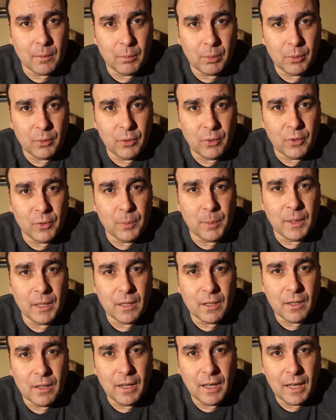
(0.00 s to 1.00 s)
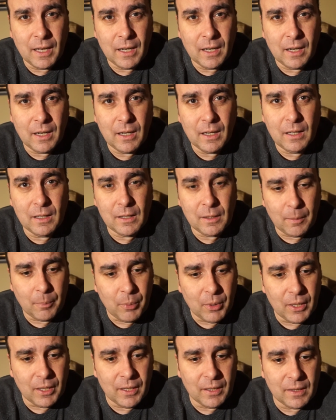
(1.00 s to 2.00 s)
Bluetooth speaker, and it's a
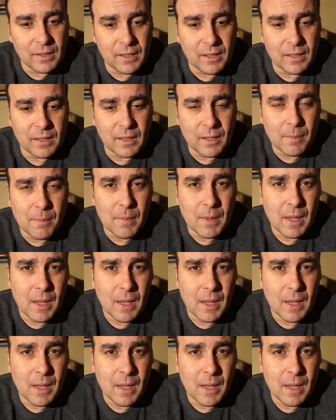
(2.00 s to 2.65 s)
pretty good system,